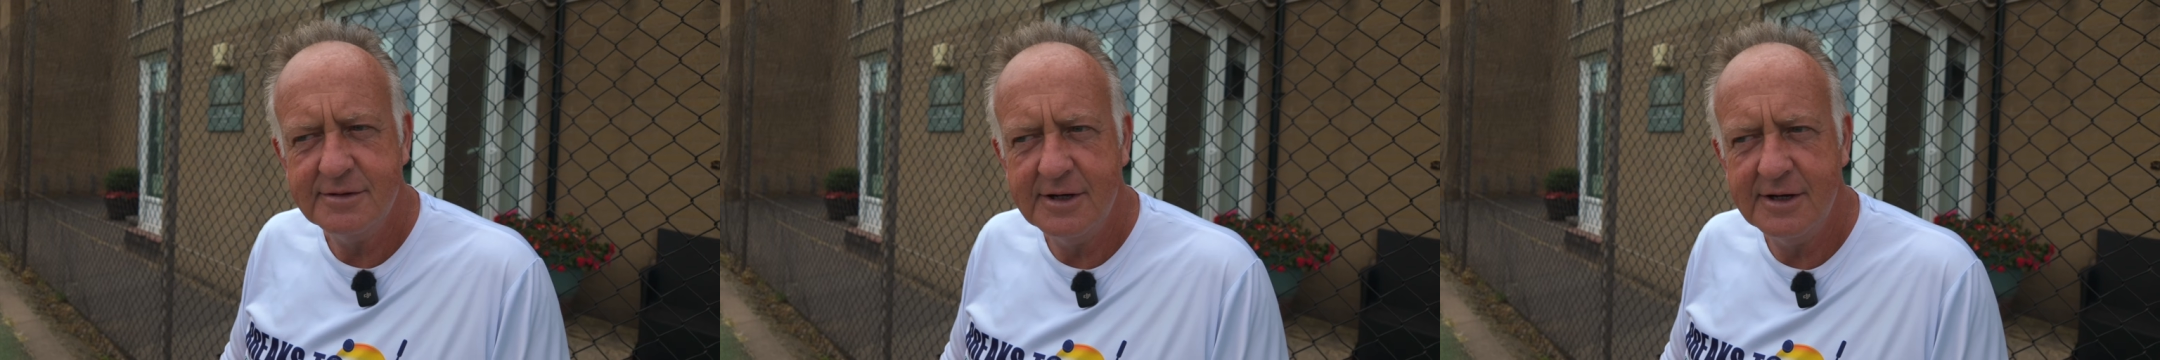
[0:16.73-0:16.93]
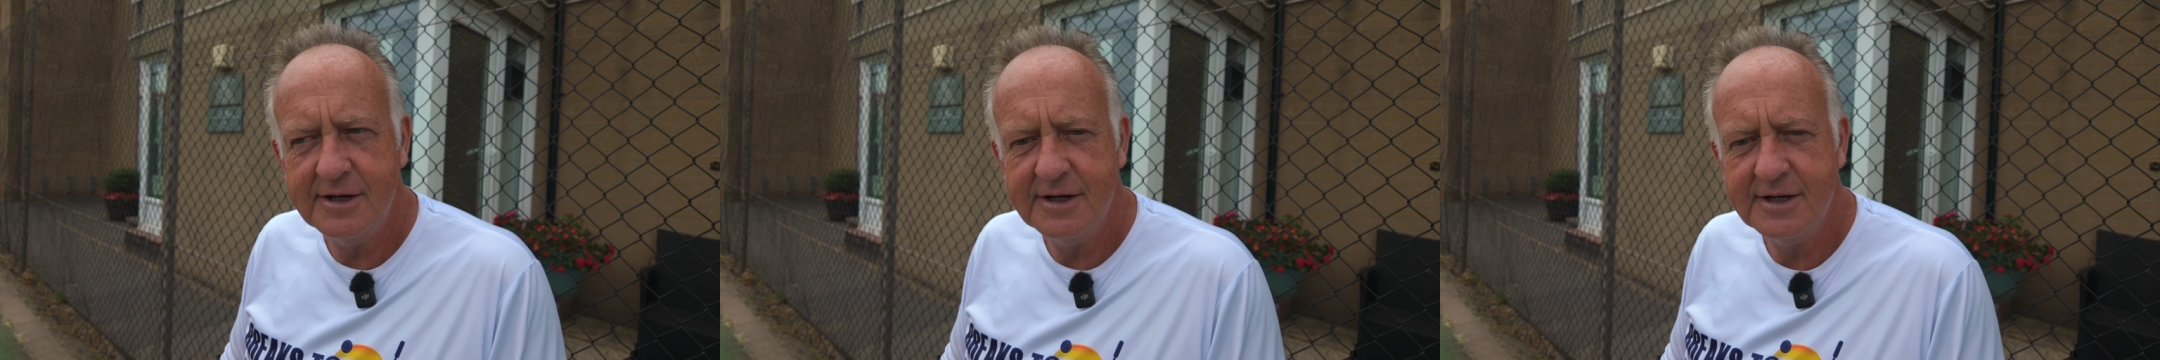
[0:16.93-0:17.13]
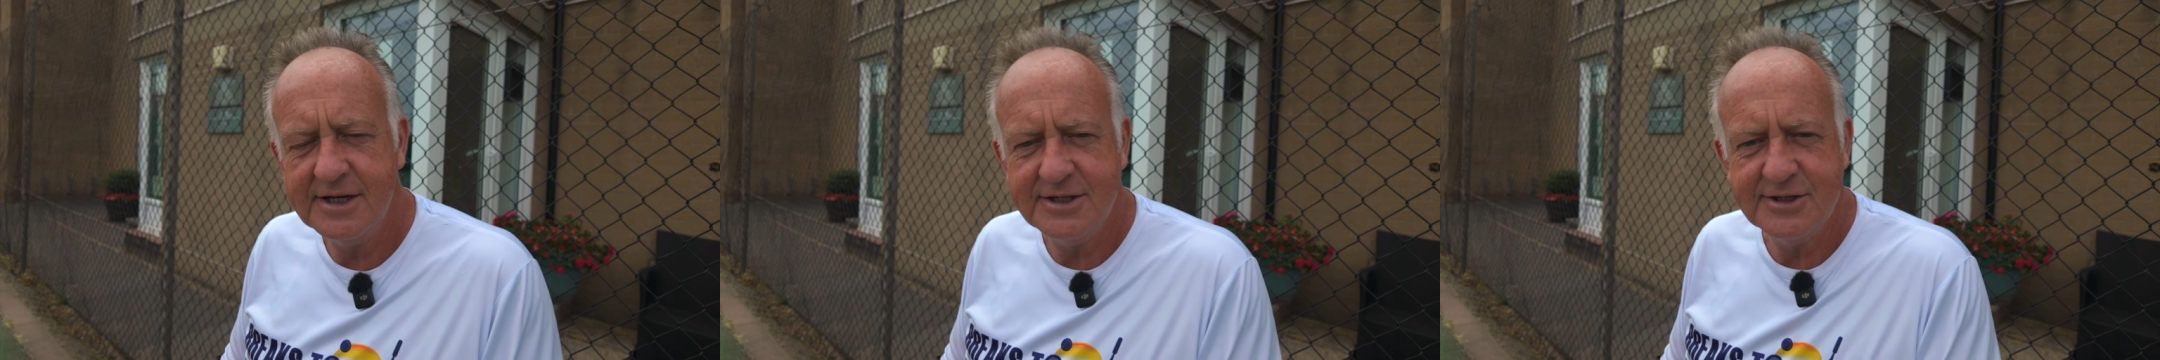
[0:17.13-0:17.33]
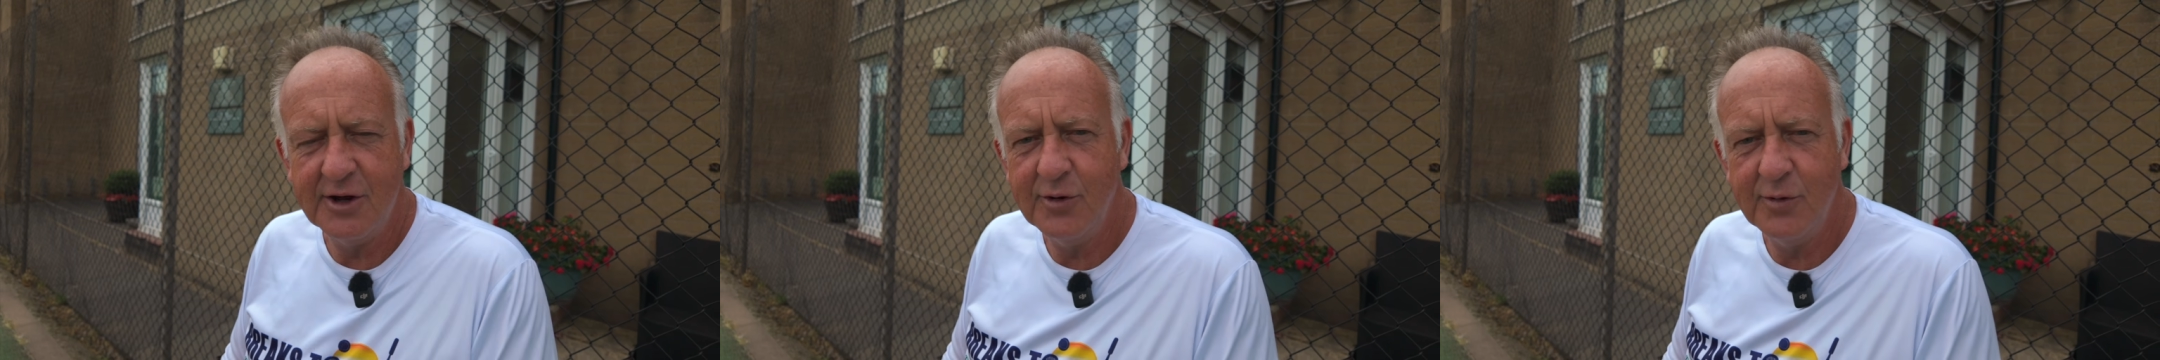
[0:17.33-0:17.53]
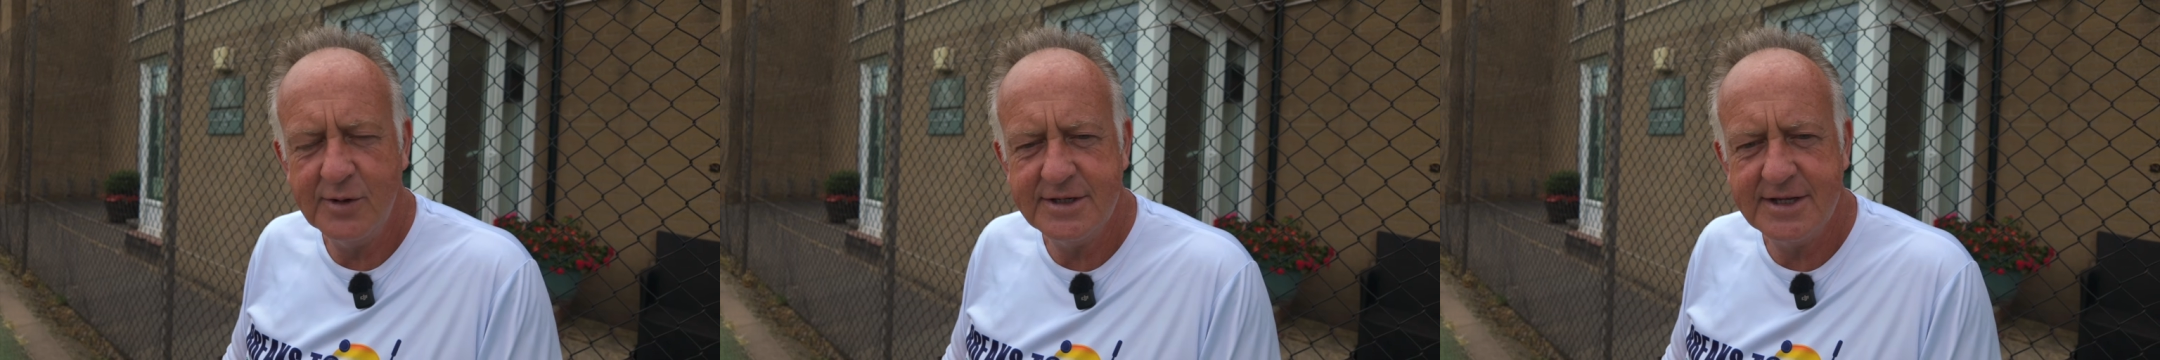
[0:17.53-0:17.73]
and it's not
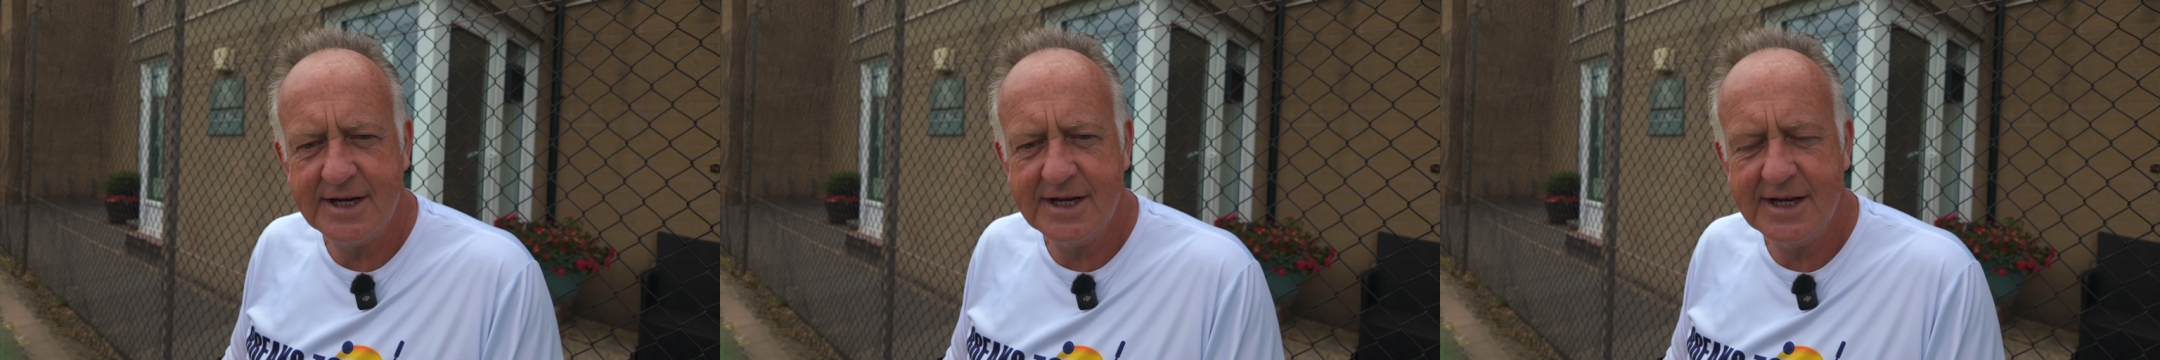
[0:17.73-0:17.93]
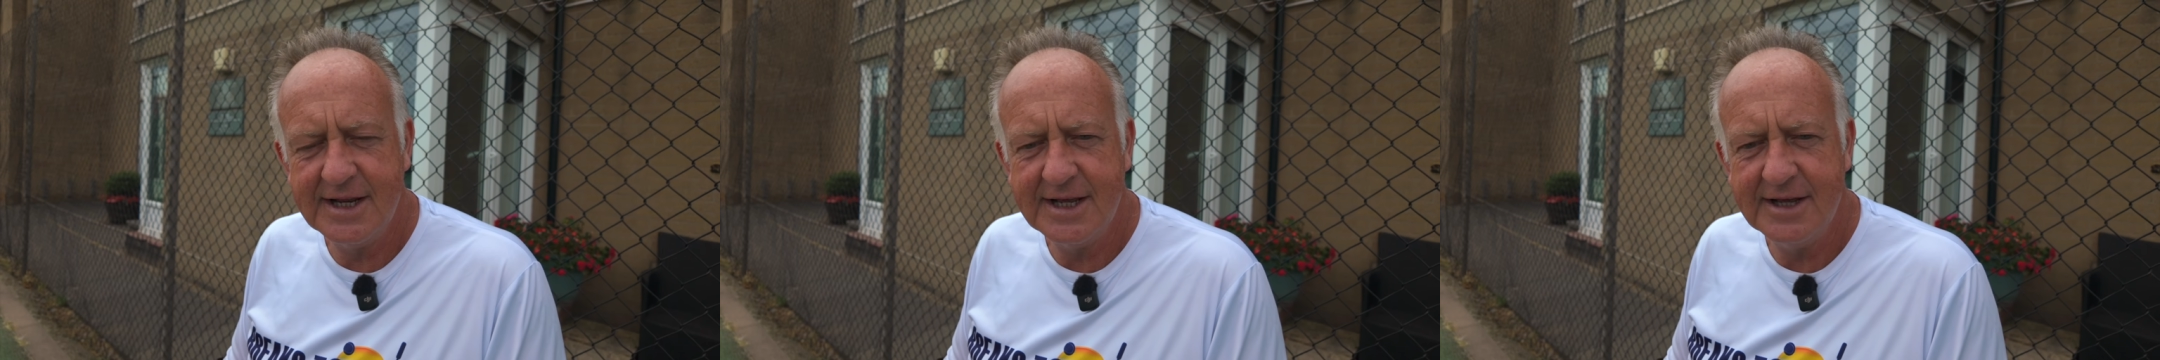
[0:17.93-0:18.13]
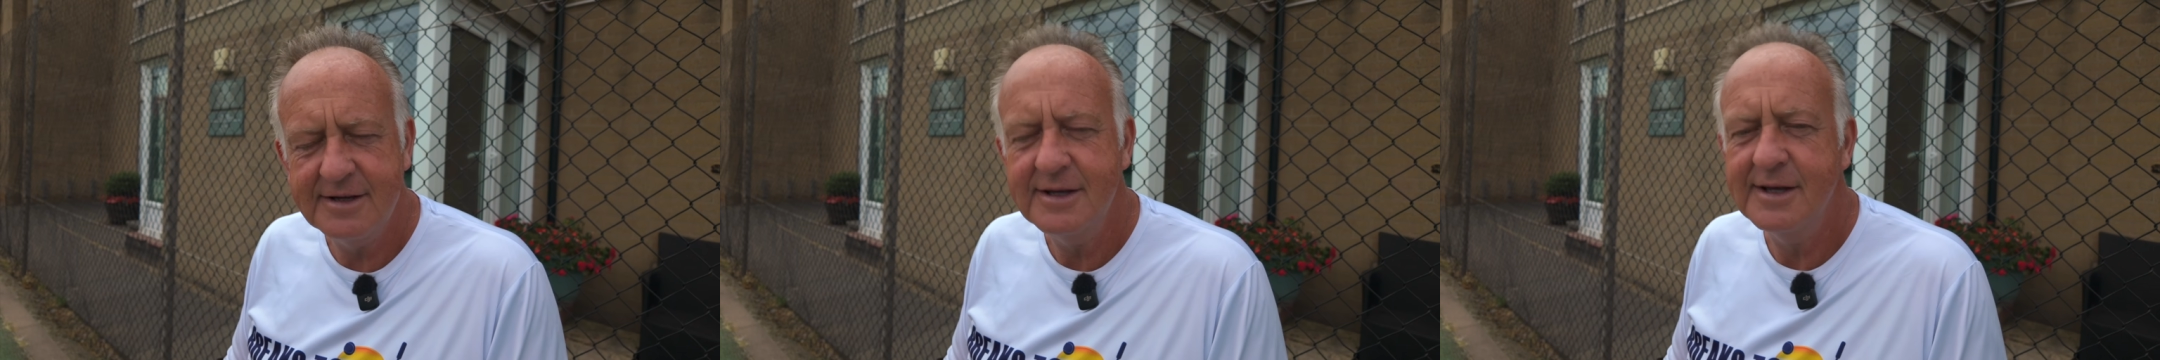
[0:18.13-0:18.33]
always that clear.